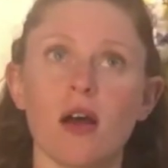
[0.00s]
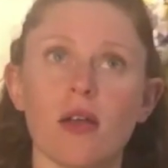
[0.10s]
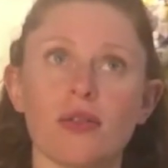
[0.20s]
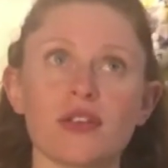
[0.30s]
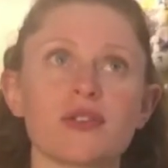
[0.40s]

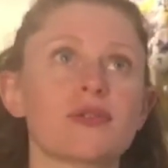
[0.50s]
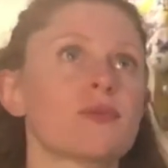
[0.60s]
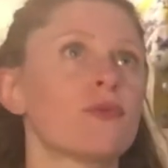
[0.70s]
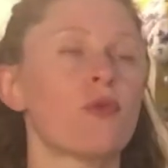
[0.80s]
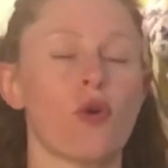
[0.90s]
this
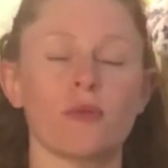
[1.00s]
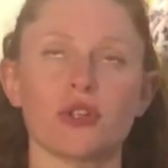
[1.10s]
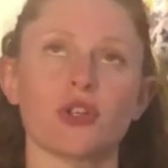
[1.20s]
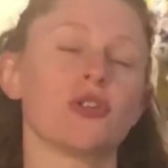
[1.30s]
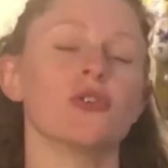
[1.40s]
forms a
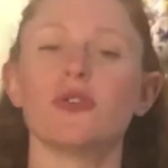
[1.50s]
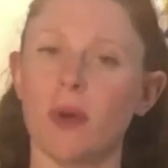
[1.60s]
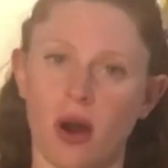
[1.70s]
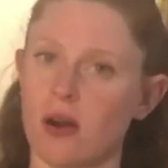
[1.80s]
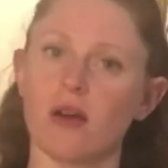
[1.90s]
huge
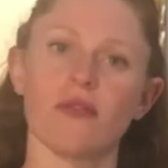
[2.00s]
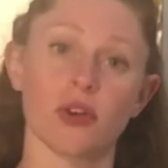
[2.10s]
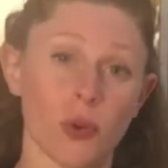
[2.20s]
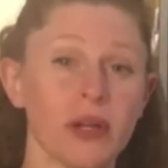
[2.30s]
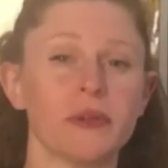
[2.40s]
part of the
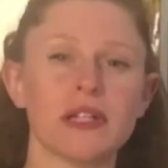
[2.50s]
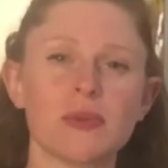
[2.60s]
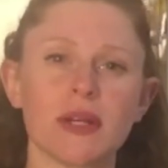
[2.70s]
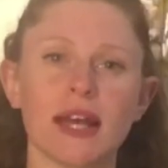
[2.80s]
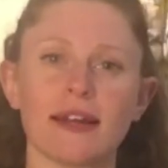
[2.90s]
queries
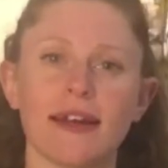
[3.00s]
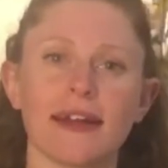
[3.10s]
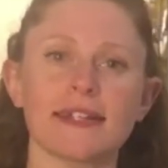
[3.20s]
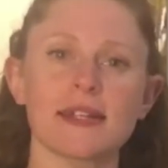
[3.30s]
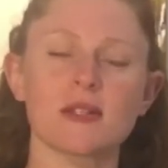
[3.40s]
we get at
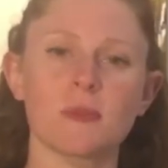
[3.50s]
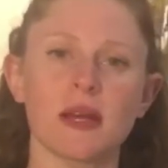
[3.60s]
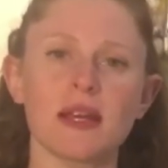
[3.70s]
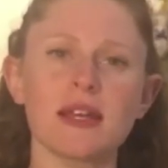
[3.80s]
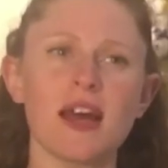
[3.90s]

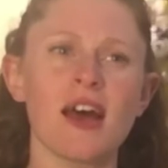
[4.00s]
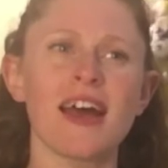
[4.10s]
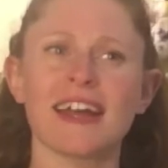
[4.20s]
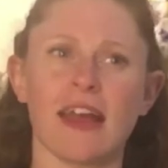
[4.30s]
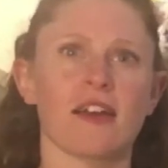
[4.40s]
NDSP.
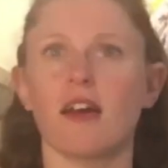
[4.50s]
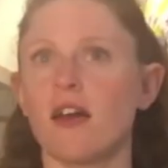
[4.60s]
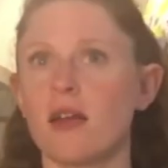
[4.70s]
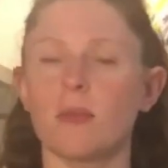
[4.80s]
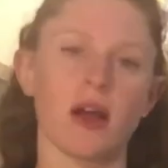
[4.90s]
Can
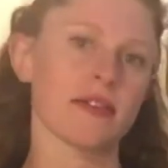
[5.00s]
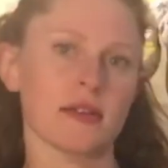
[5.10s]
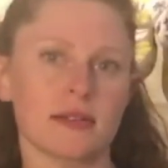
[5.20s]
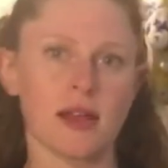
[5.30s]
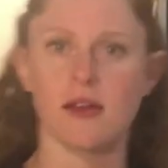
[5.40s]
I buy
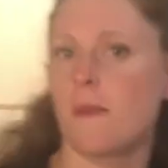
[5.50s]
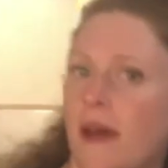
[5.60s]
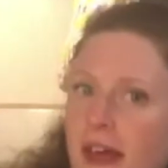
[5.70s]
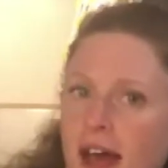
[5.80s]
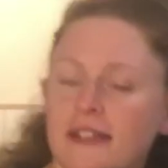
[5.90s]
this? Can I
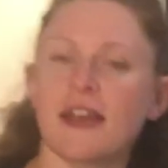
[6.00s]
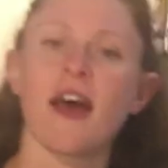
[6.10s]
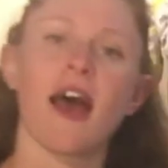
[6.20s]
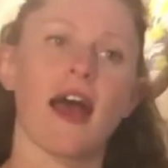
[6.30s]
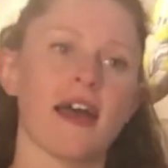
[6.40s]
buy that?
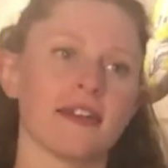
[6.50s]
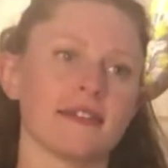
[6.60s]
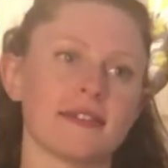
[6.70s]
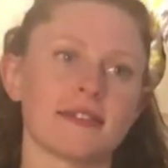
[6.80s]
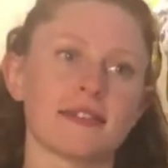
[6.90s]

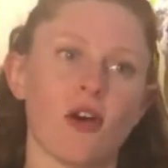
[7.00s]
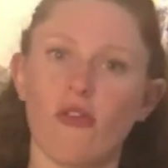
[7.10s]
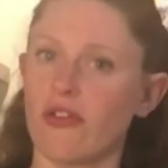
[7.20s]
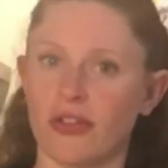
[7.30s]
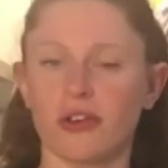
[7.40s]
And
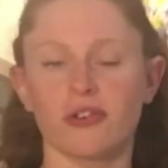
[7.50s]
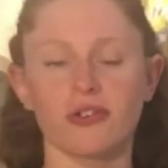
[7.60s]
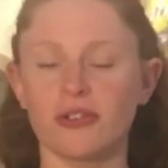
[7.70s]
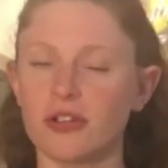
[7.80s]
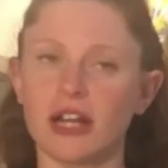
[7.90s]
often
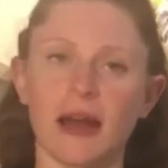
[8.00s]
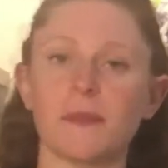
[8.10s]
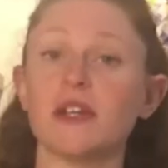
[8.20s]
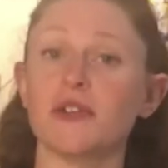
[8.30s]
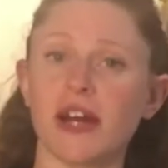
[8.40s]
there can
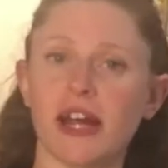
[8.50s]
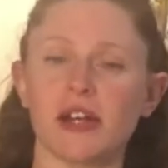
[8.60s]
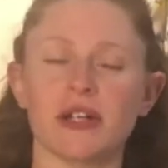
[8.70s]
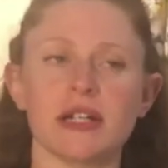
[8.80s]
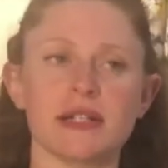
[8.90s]
be gray
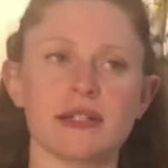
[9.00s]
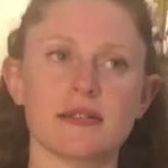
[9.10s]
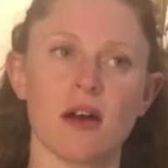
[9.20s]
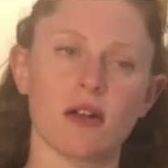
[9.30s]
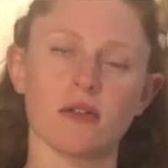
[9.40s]

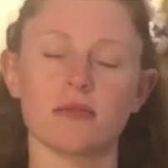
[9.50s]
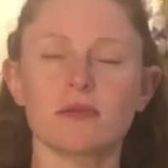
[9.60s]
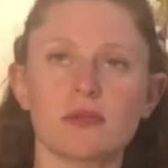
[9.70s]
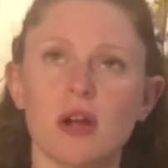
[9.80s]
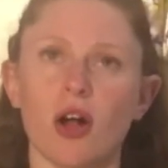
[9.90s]
areas. I'll
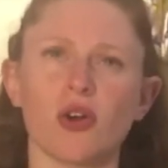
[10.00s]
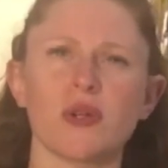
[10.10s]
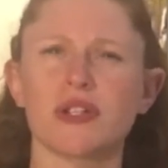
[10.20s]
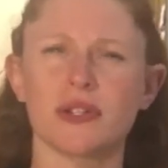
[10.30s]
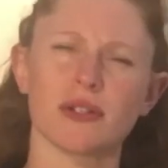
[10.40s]
go
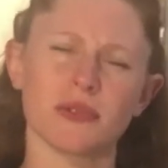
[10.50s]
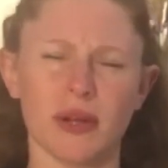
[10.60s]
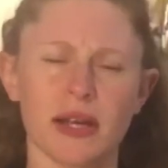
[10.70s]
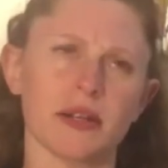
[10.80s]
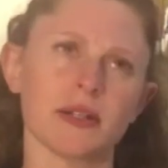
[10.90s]
into the
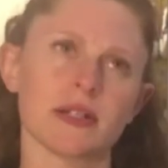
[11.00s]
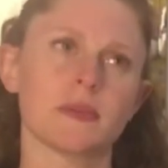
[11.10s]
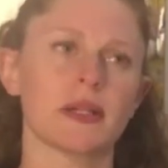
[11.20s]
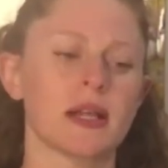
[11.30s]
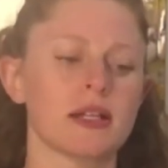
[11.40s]
gray areas a
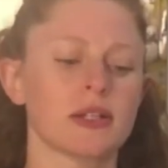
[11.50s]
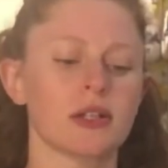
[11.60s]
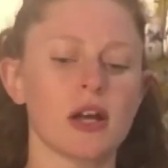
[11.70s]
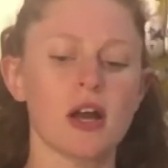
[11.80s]
bit later.